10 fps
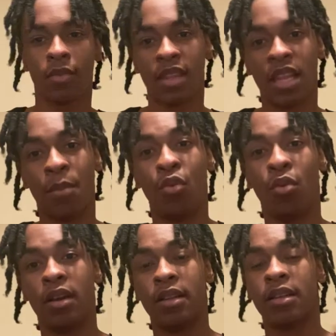Number
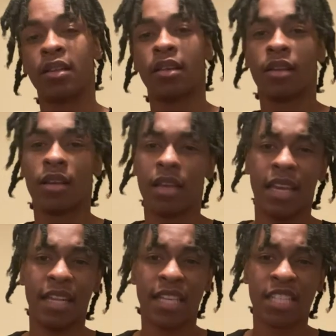1,
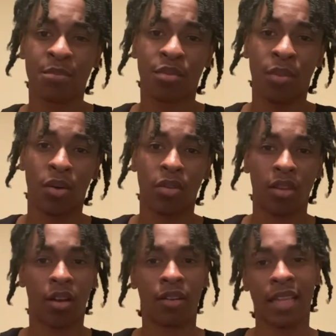it doesn't promote
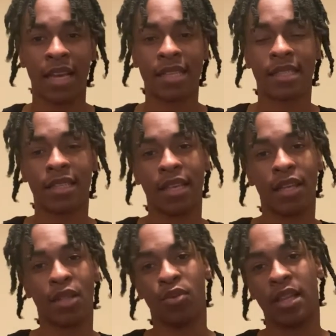long-lasting,
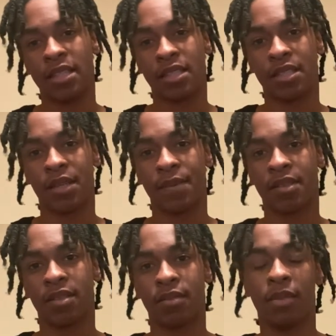healthy relationships,
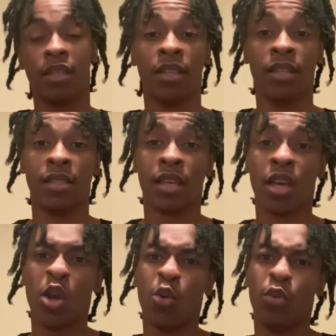because
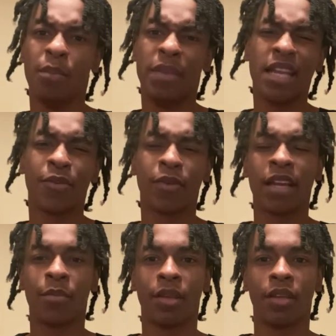when being
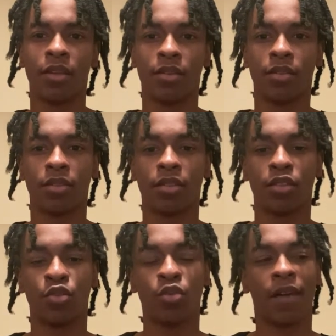red pill,
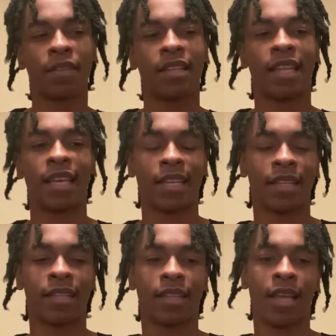you often
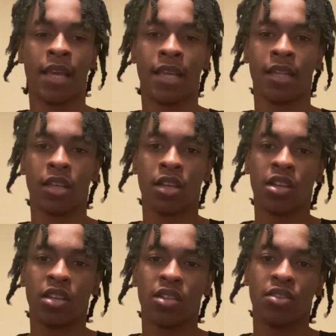thinking that
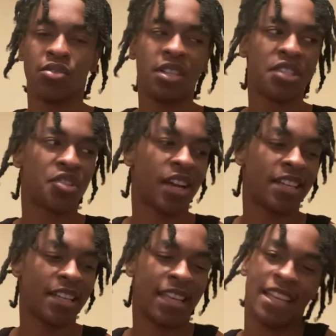you just trying
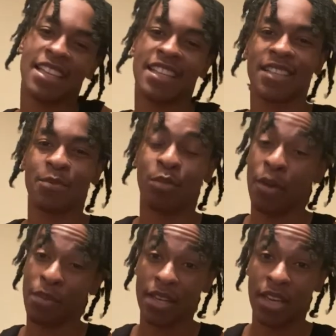to hit,
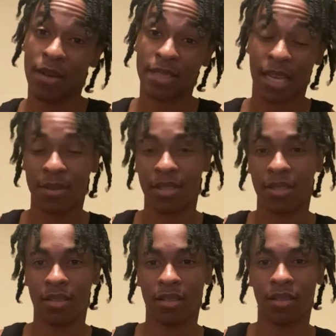pump and dump type shit.